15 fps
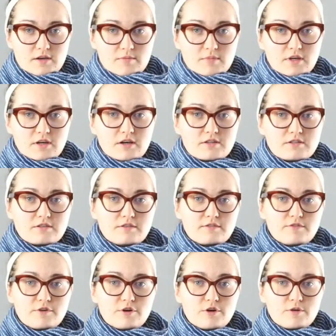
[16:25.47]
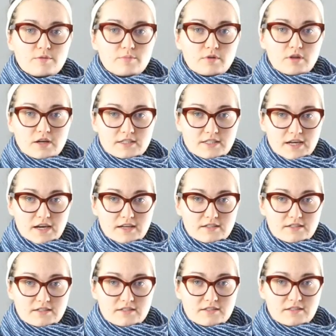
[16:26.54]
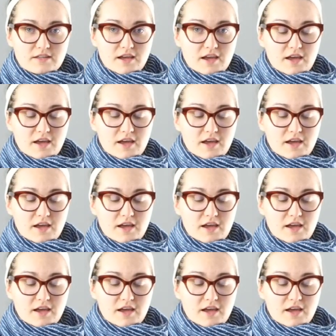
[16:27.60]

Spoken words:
because of her blood tests,